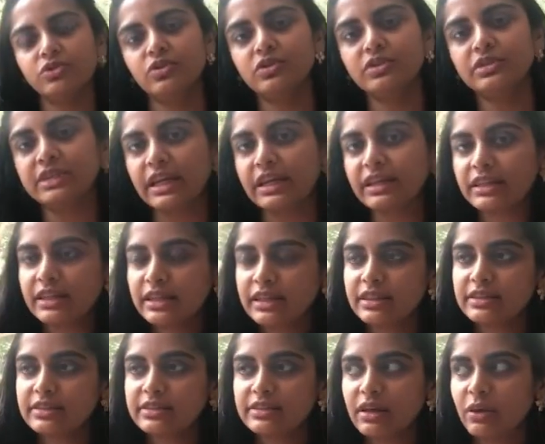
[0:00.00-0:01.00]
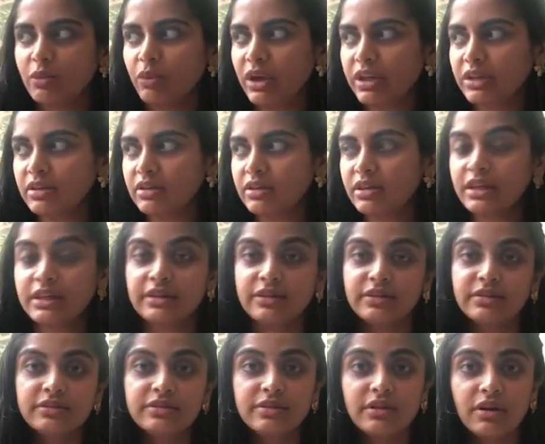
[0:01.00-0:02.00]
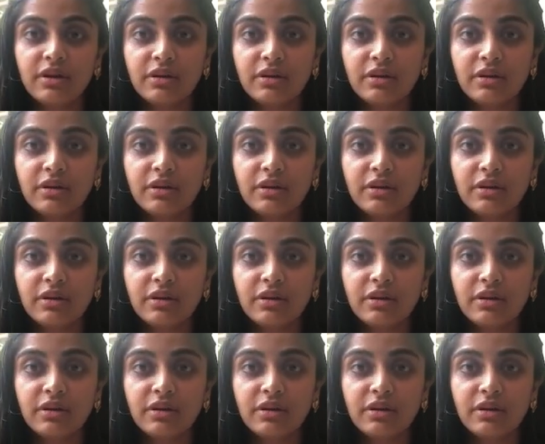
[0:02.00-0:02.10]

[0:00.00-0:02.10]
those techniques, whether it is